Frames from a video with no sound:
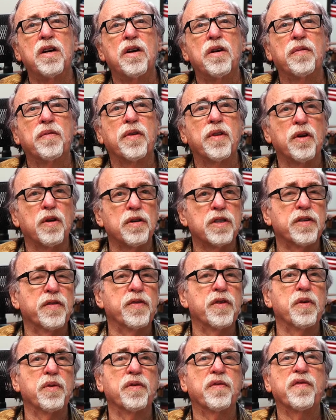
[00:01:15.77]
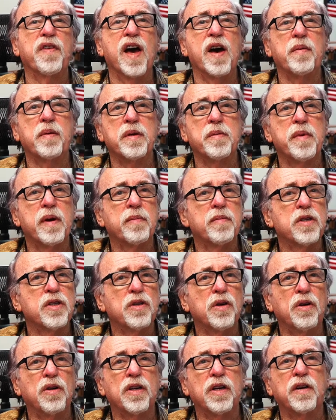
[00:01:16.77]
For those of you with family members
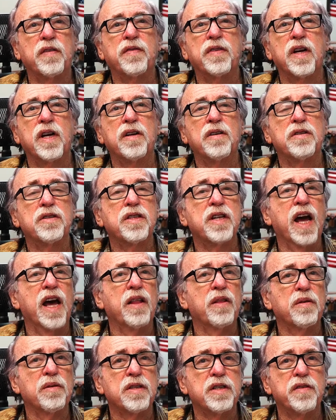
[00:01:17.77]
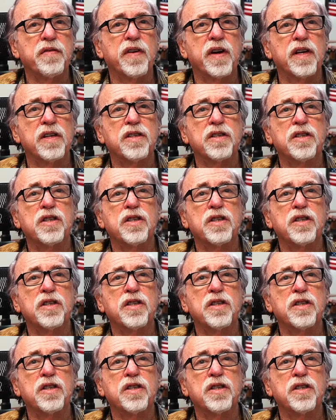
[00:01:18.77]
old enough to understand those events,